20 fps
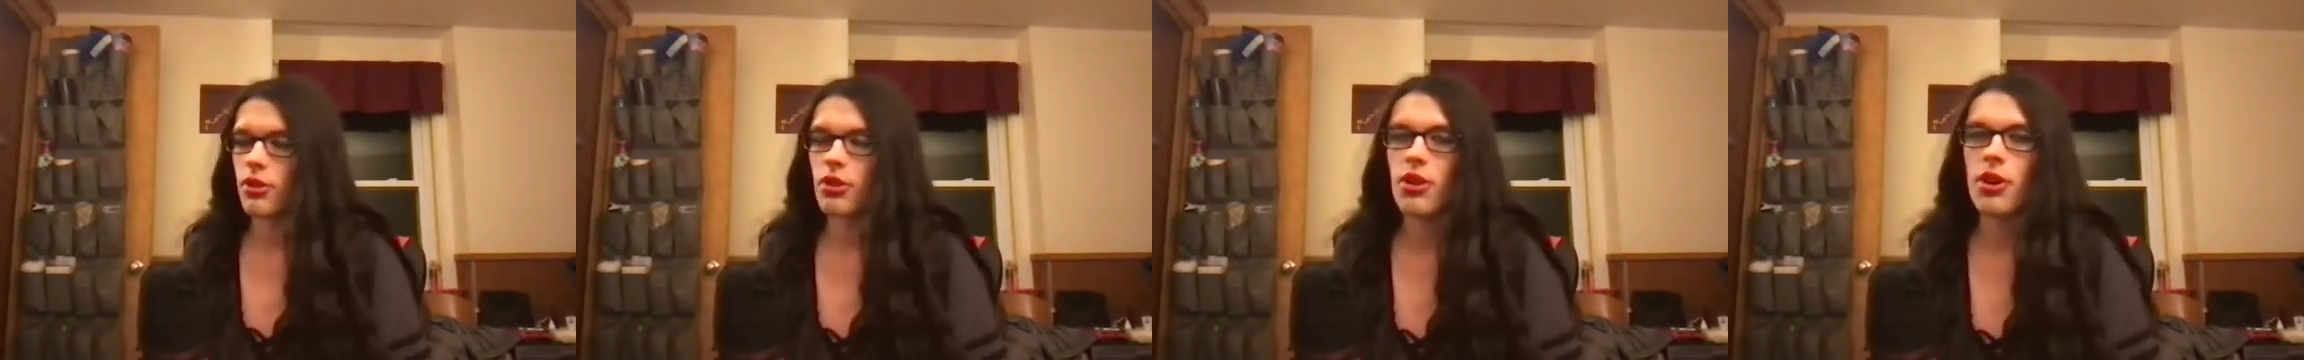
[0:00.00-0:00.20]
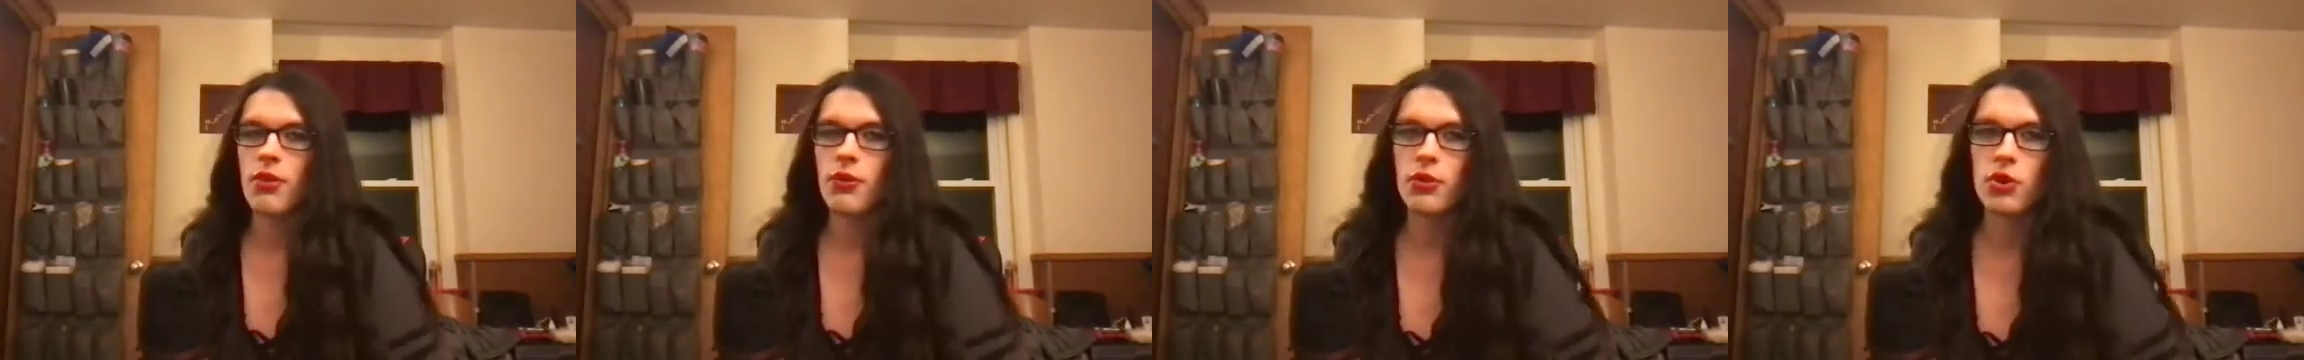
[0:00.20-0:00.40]

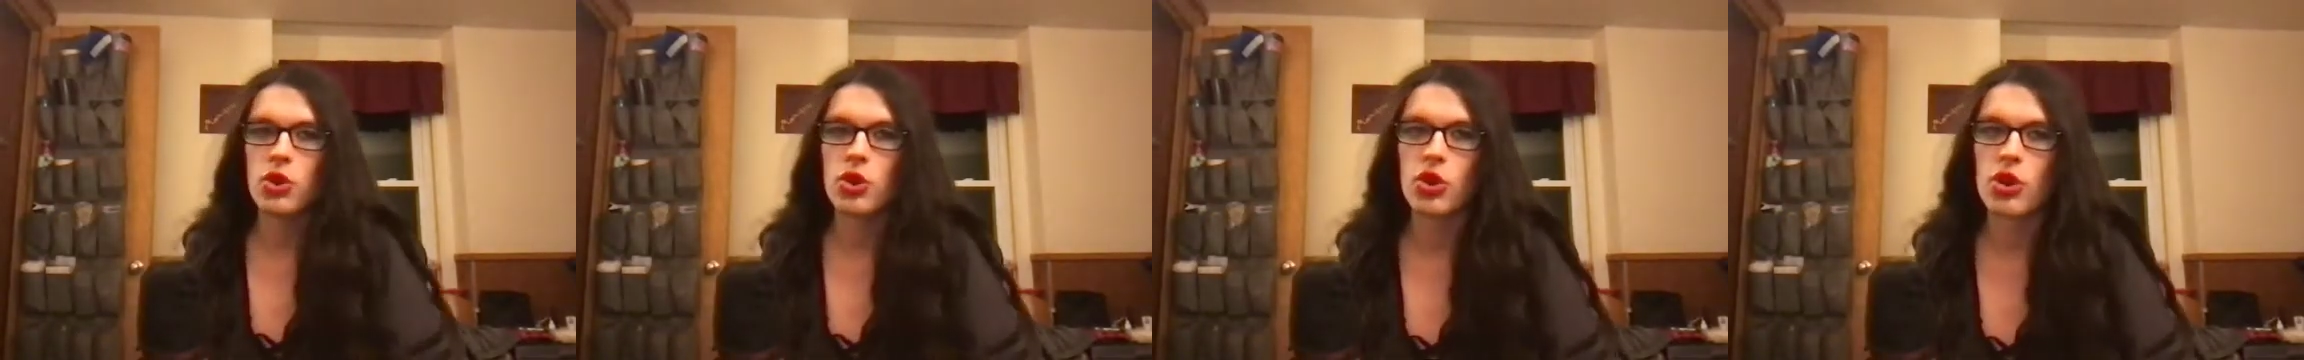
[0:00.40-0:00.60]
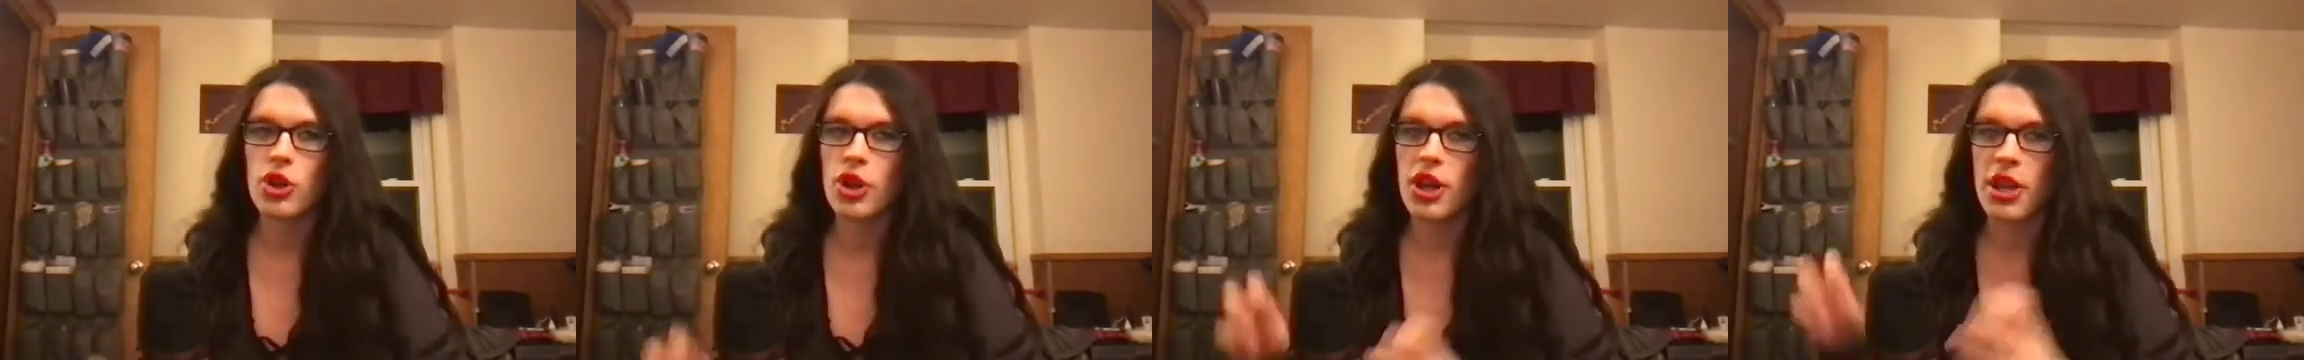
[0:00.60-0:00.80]
of
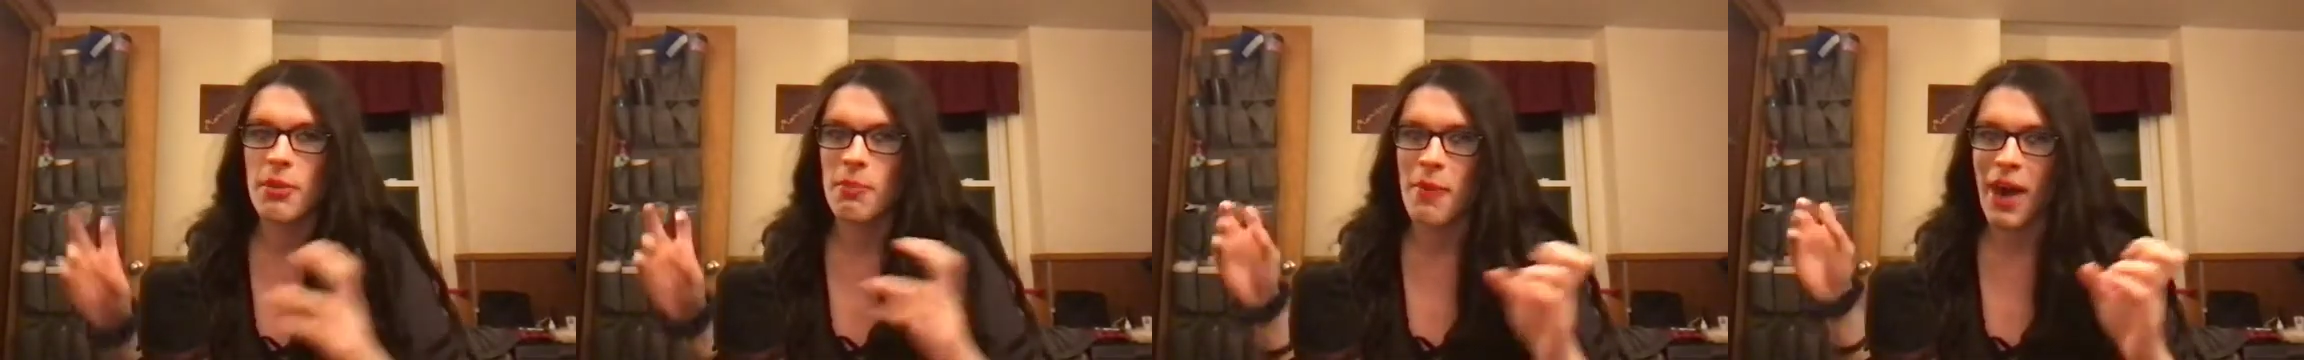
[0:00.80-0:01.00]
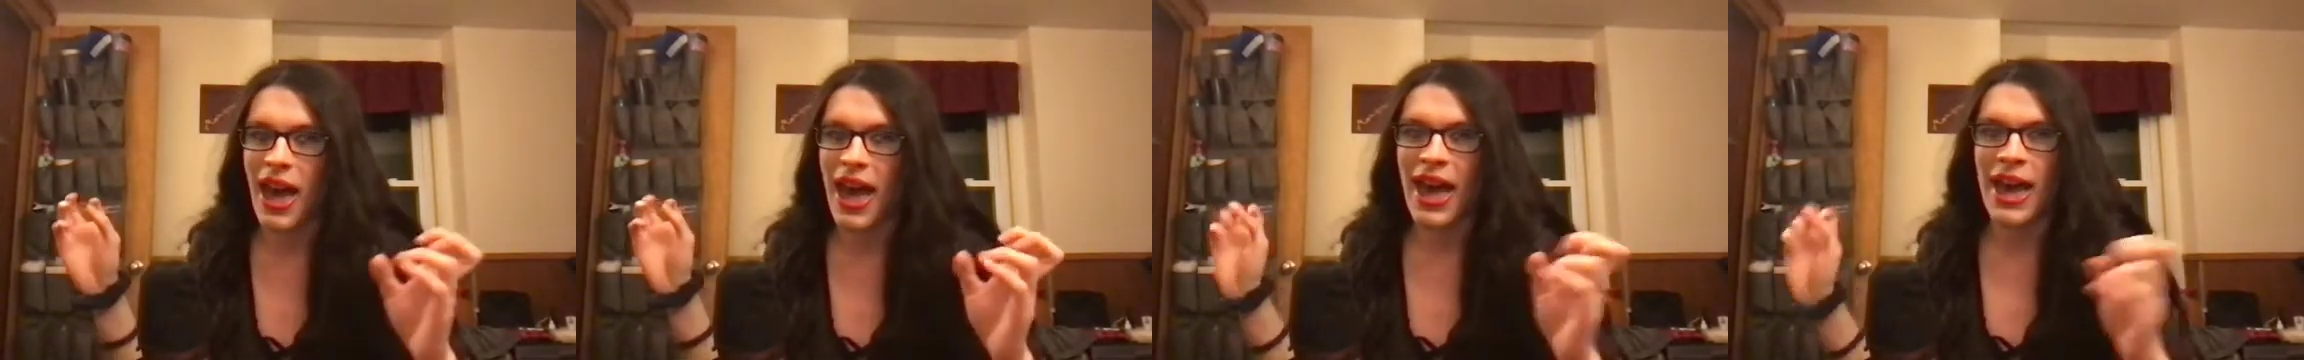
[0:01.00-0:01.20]
good and
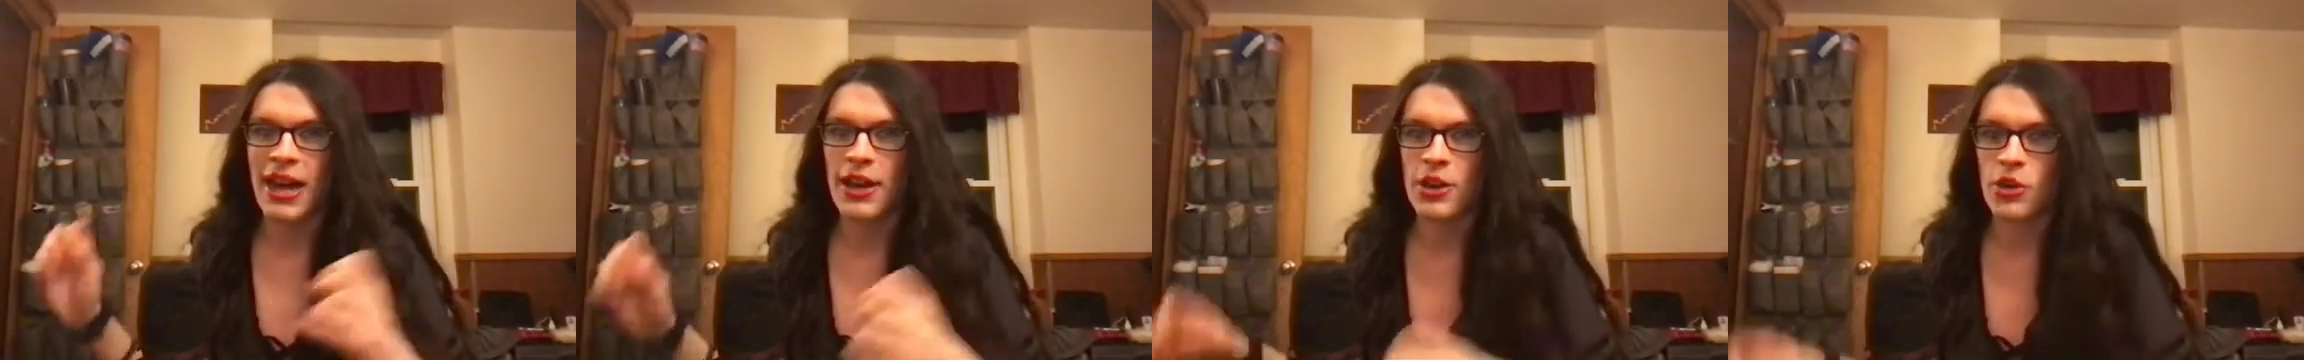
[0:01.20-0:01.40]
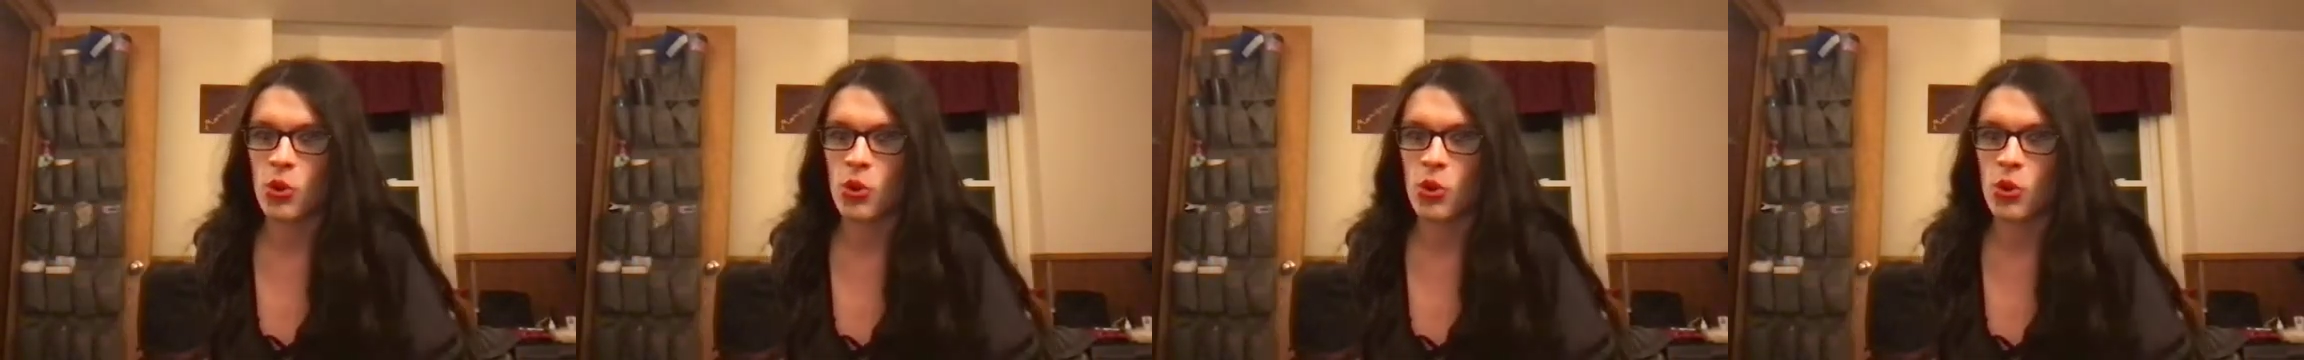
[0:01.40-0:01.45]
bad,